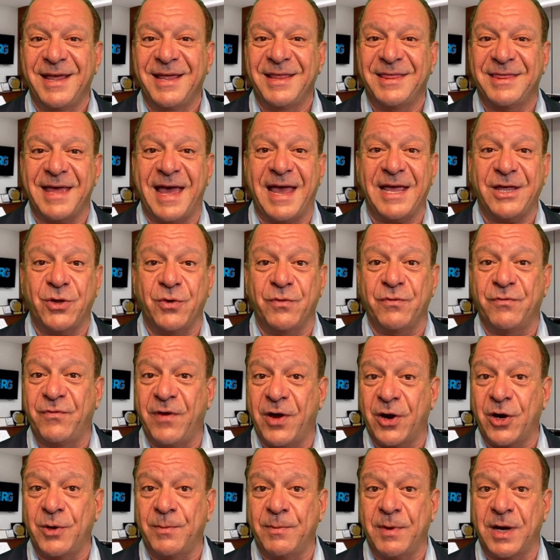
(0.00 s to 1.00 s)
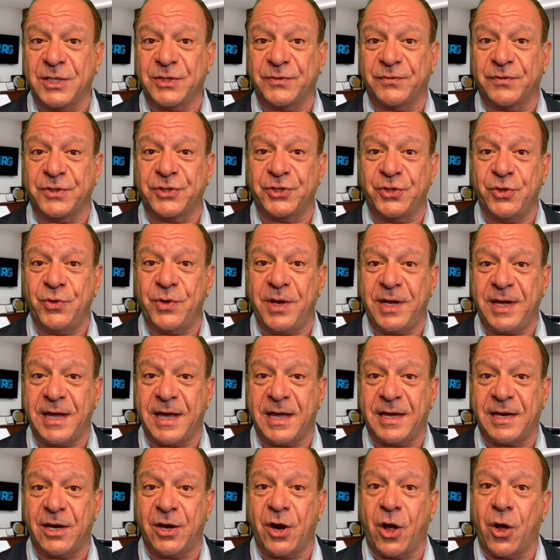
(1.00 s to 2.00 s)
Thank you very much for tuning
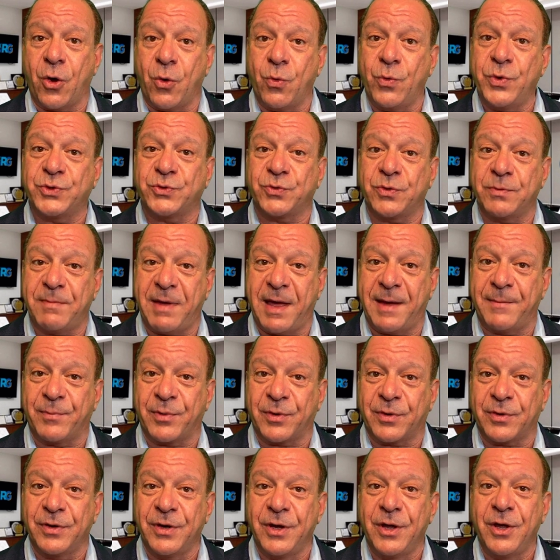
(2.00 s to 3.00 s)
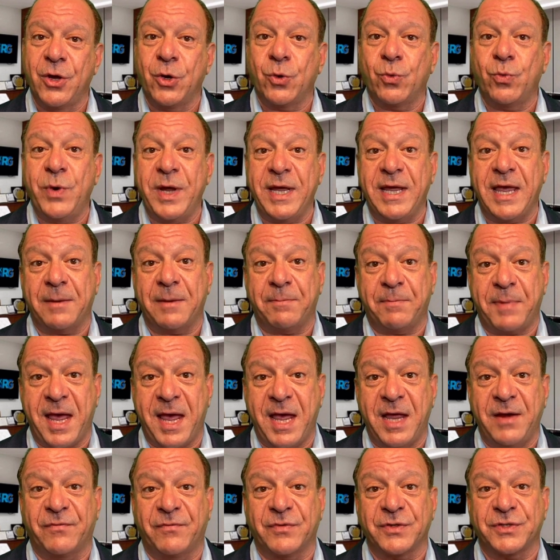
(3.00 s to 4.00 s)
in, and always remember, we get
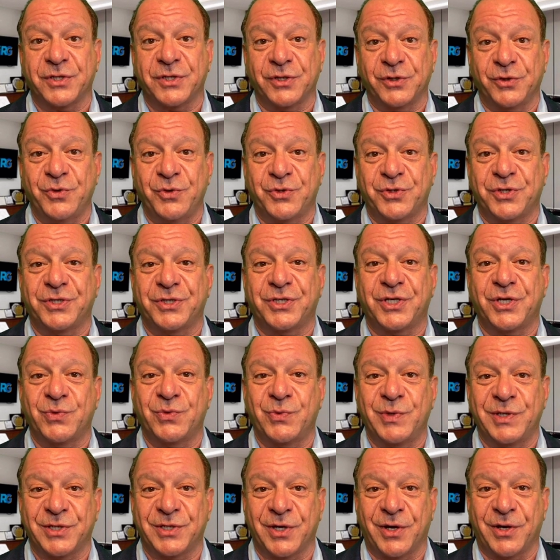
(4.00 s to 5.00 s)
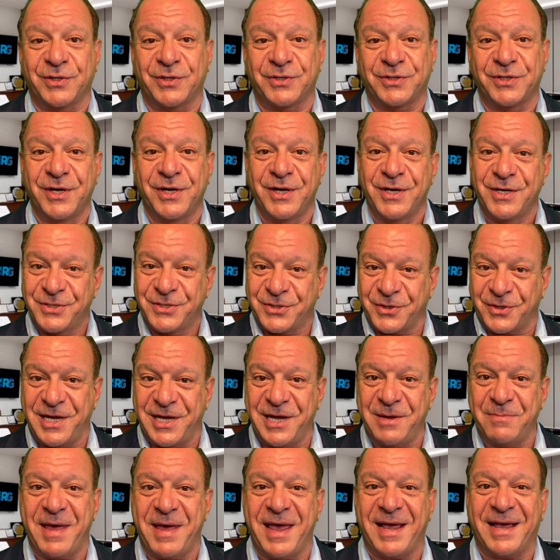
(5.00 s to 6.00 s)
paid for solutions and results, so
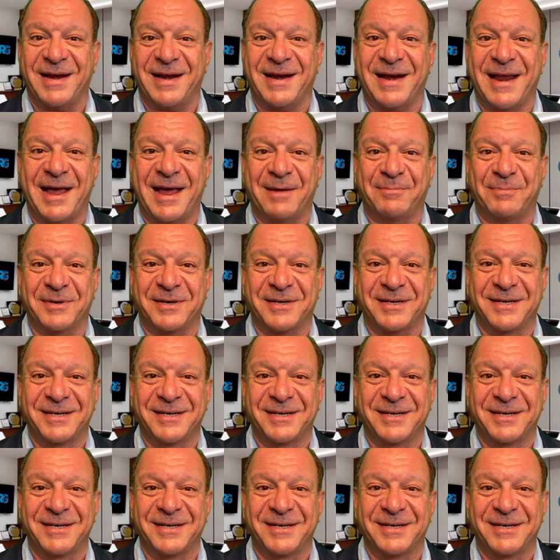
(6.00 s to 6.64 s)
keep making it happen.